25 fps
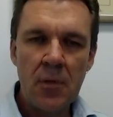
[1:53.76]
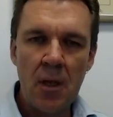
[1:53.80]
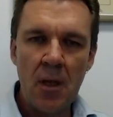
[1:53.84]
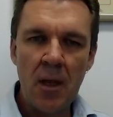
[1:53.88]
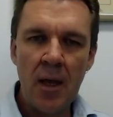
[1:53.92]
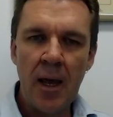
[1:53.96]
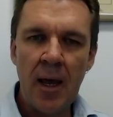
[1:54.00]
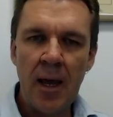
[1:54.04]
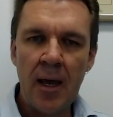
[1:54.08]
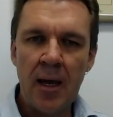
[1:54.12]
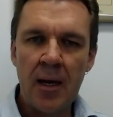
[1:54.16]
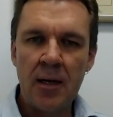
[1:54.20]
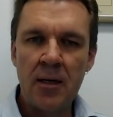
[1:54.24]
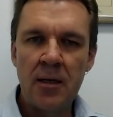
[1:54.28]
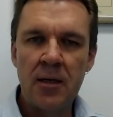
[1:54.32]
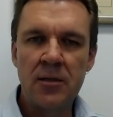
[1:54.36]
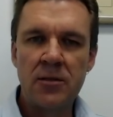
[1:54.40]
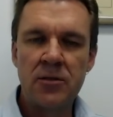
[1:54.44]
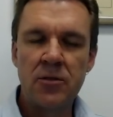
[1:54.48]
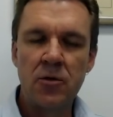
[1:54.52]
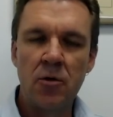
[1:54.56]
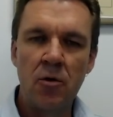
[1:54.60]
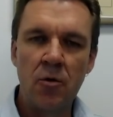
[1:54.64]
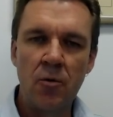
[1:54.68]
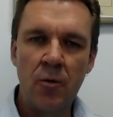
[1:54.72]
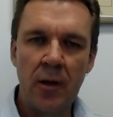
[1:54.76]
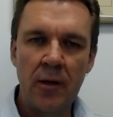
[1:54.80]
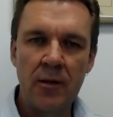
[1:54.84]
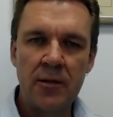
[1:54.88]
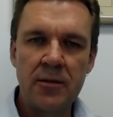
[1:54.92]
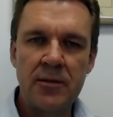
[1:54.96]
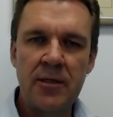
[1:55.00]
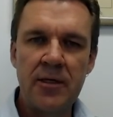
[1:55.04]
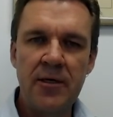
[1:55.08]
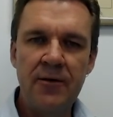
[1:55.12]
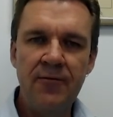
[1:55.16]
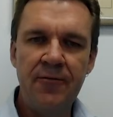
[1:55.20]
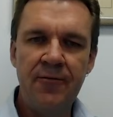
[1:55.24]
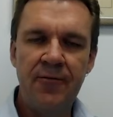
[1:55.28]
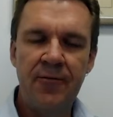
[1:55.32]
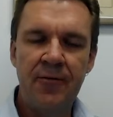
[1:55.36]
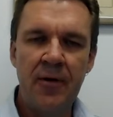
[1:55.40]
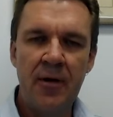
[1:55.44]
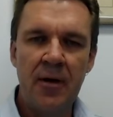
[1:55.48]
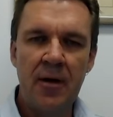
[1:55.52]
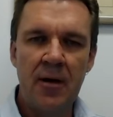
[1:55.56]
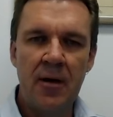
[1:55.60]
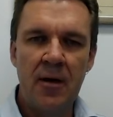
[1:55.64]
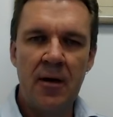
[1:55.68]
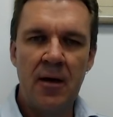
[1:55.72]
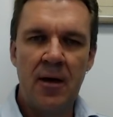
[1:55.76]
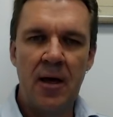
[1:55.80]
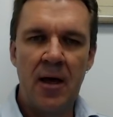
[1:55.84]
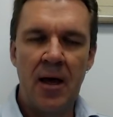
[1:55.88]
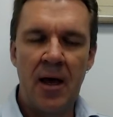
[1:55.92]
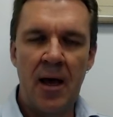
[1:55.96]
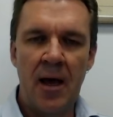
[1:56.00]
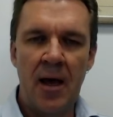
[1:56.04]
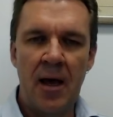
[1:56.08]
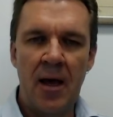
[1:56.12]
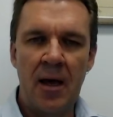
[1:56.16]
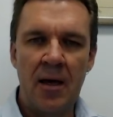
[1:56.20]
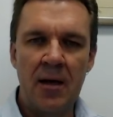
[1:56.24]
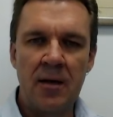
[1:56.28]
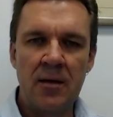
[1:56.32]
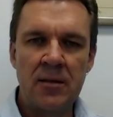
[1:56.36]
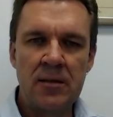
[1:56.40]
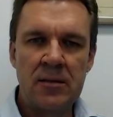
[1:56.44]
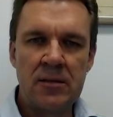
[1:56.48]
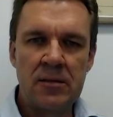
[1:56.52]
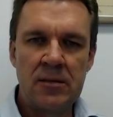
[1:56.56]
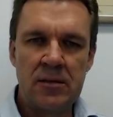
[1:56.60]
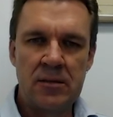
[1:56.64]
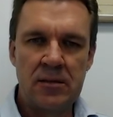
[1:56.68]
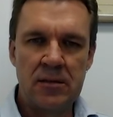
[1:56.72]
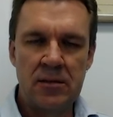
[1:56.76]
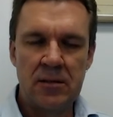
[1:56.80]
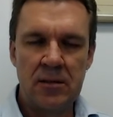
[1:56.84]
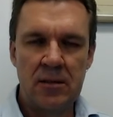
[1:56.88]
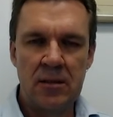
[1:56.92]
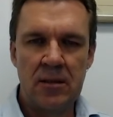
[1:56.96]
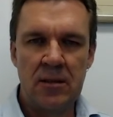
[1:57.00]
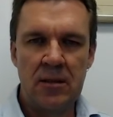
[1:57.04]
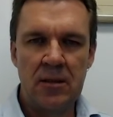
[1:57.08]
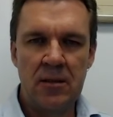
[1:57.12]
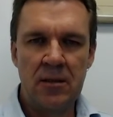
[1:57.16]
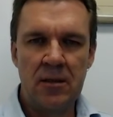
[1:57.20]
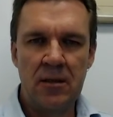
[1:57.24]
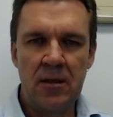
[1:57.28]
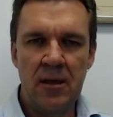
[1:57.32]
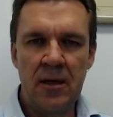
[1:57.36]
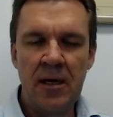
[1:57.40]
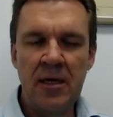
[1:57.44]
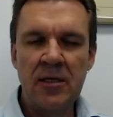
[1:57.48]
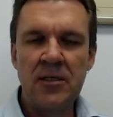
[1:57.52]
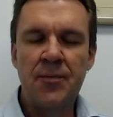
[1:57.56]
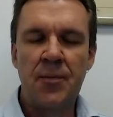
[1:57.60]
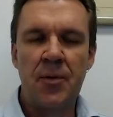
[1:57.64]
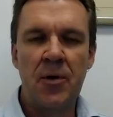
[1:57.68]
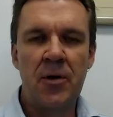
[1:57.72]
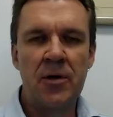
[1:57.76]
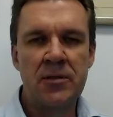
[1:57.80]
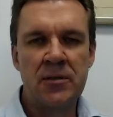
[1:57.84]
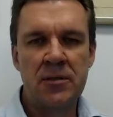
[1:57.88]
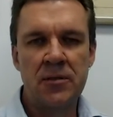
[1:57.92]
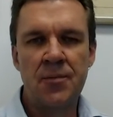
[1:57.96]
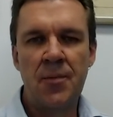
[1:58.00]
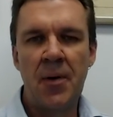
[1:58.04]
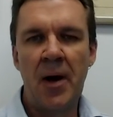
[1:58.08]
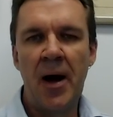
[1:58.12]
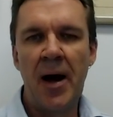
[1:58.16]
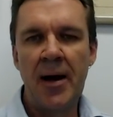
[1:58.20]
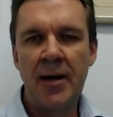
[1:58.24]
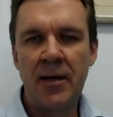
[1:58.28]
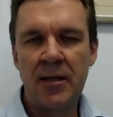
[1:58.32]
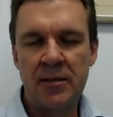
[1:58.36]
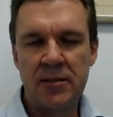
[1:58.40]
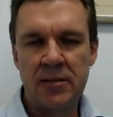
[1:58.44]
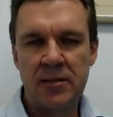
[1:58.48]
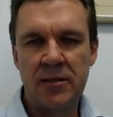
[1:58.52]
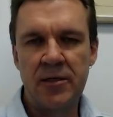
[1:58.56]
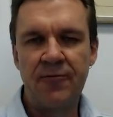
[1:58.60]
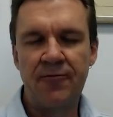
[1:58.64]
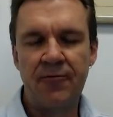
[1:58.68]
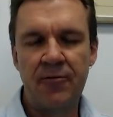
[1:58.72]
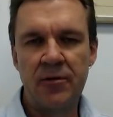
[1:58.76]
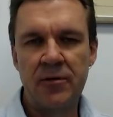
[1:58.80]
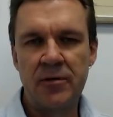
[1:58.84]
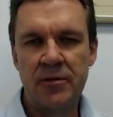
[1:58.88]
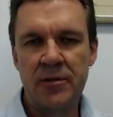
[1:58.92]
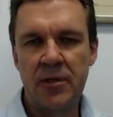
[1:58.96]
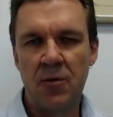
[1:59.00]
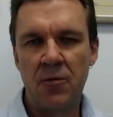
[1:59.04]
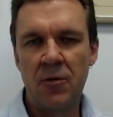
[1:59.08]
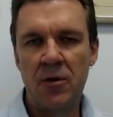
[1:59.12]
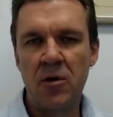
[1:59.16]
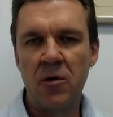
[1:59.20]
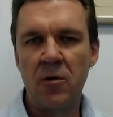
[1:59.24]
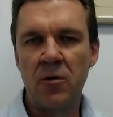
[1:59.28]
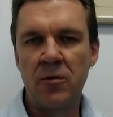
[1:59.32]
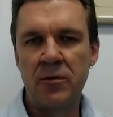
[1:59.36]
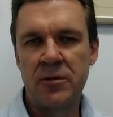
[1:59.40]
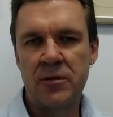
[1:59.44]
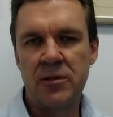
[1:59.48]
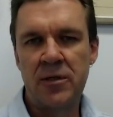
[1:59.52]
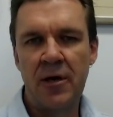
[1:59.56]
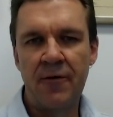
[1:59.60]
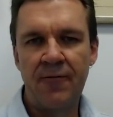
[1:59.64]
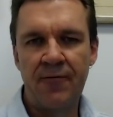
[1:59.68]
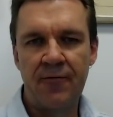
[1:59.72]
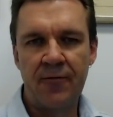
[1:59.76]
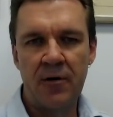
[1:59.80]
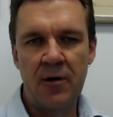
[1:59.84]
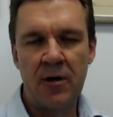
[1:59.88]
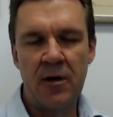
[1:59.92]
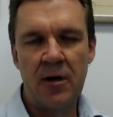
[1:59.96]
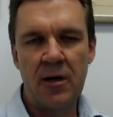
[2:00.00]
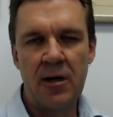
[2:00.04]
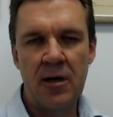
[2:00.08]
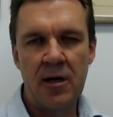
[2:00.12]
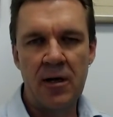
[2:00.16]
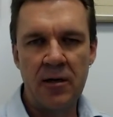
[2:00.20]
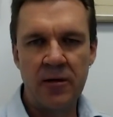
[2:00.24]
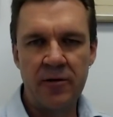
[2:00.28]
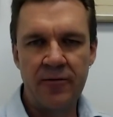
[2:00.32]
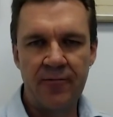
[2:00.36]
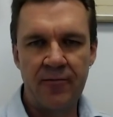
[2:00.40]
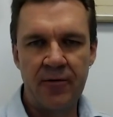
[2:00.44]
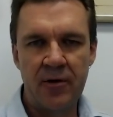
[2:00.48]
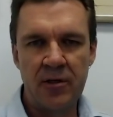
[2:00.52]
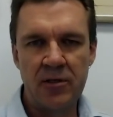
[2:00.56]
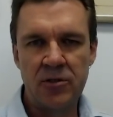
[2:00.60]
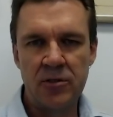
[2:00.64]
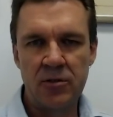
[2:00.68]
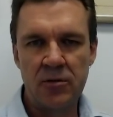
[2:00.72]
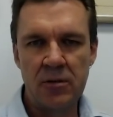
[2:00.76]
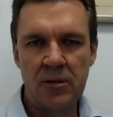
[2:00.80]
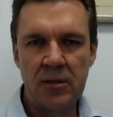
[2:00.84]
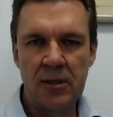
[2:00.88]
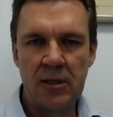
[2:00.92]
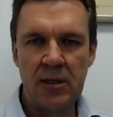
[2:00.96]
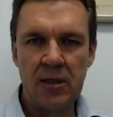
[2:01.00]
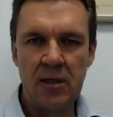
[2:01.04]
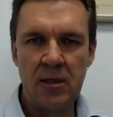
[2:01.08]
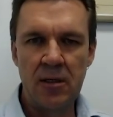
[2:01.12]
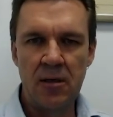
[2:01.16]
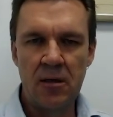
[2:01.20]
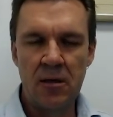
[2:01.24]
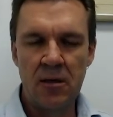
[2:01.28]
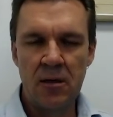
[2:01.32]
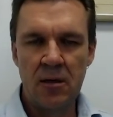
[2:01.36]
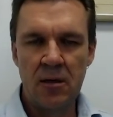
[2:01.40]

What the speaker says: and it's all relative, and each person's pain is different. So we all suffer individually